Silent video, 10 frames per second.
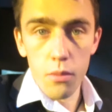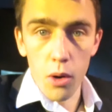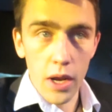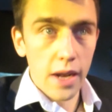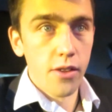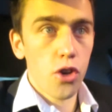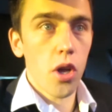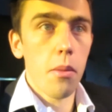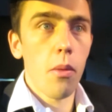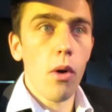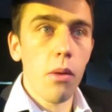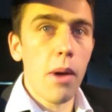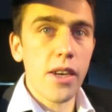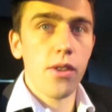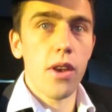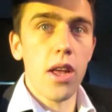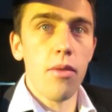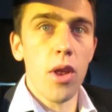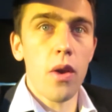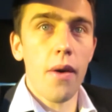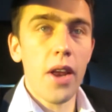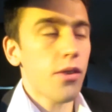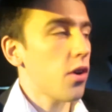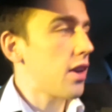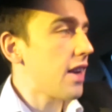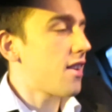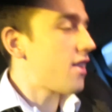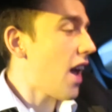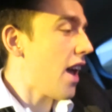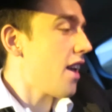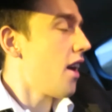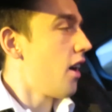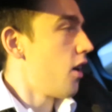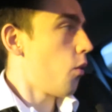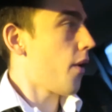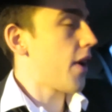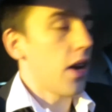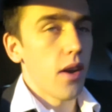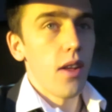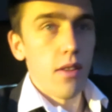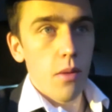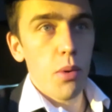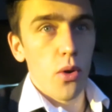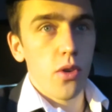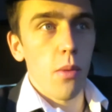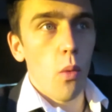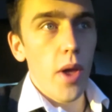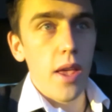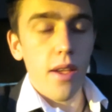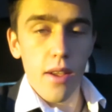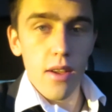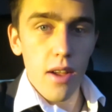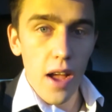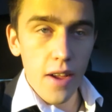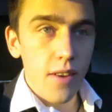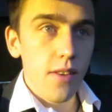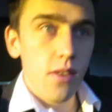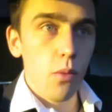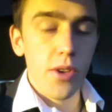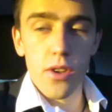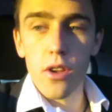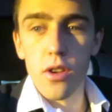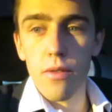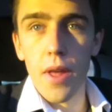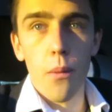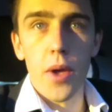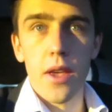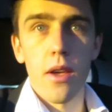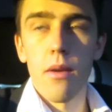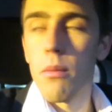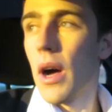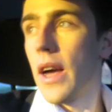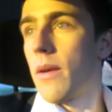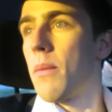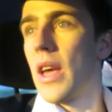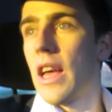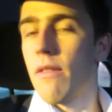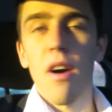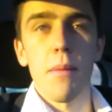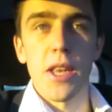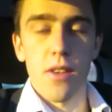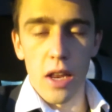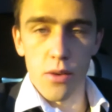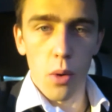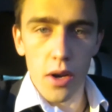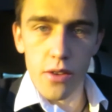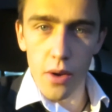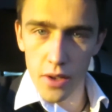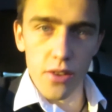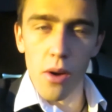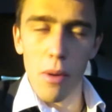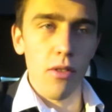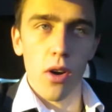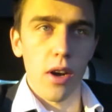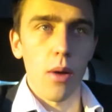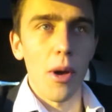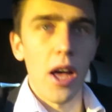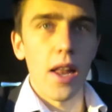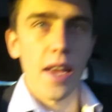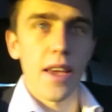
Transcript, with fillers: Good morning ladies and gentlemen, welcome back to the Day of the Video Darren. How's it going today? Today we're in the penultimate week and we start off that week by being five minutes early to work so I can start my vlog a little bit early.